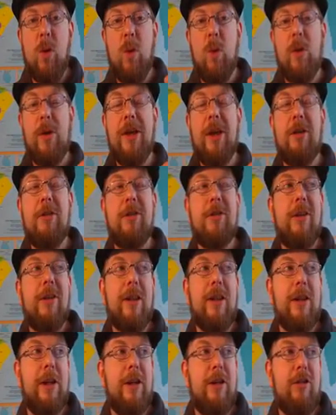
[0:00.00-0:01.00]
Or they
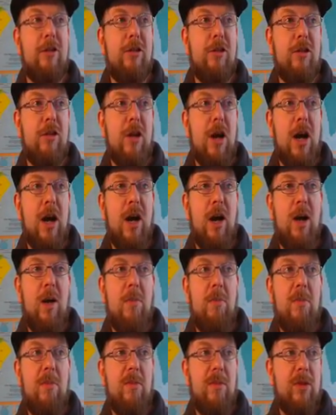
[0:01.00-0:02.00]
sell it
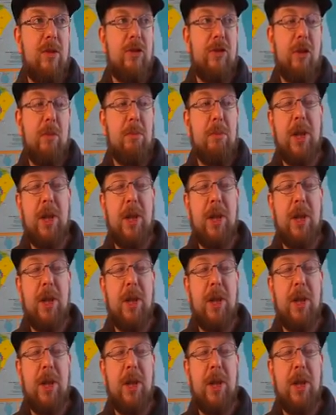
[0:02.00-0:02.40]
to